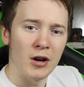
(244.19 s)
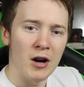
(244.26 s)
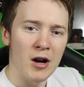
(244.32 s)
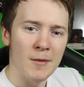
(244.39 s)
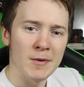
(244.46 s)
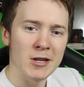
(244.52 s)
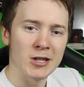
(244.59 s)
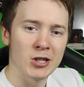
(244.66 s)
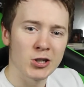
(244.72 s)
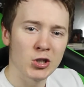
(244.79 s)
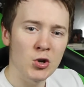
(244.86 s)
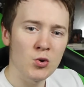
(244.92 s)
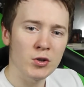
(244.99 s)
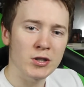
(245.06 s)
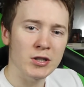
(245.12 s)
His
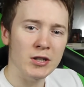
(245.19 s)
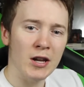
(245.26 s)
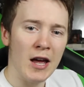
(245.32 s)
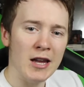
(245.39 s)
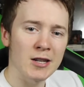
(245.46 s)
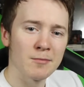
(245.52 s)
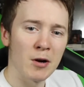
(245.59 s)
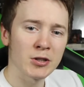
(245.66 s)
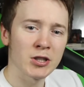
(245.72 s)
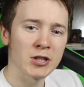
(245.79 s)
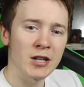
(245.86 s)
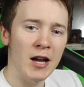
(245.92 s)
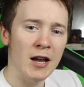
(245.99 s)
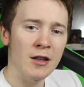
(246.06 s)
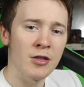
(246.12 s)
suit, as much
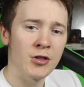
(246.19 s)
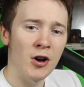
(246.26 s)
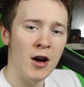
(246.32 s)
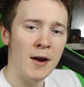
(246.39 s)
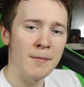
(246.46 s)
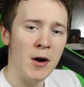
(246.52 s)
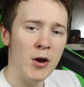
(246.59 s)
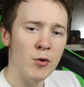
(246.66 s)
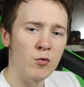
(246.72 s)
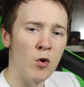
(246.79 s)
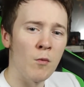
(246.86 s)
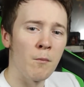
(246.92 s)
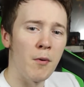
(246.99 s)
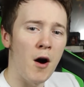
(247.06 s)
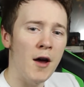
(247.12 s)
as I thought about a
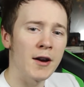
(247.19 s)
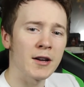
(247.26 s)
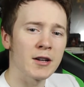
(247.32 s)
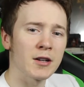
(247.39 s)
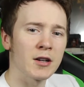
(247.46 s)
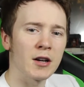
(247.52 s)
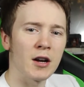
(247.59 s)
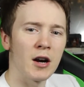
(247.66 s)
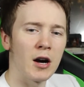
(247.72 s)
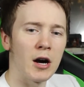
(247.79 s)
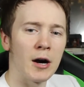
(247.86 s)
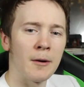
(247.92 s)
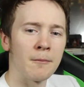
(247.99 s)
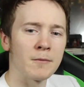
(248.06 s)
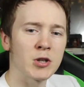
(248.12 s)
robotic
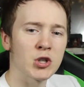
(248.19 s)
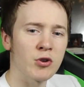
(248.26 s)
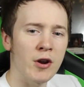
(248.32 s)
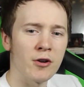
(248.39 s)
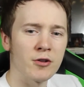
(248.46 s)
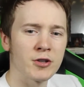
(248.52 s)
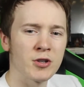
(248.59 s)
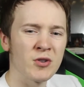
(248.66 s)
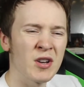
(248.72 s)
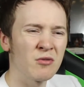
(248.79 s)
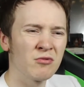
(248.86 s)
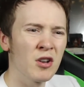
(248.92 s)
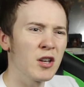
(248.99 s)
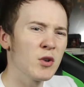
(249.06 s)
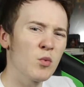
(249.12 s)
Shredder
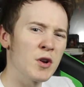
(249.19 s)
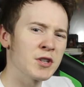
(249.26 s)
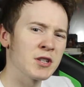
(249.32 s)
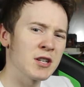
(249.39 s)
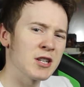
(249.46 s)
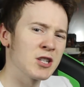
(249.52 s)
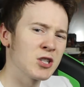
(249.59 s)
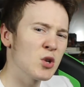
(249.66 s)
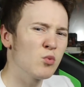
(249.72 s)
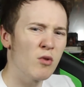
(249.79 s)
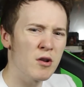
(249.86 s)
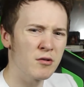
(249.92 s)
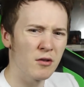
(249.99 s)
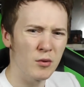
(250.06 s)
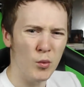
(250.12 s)
suit,
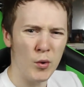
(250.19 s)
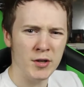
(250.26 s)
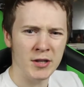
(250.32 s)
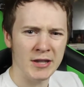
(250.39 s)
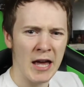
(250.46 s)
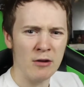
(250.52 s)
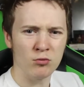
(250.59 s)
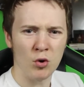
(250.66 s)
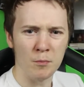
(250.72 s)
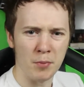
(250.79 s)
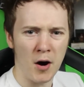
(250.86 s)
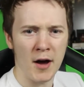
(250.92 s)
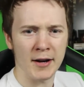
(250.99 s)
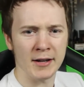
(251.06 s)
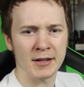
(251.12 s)
wasn't that
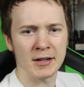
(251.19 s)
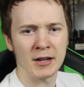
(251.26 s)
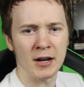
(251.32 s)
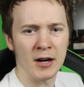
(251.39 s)
robotic.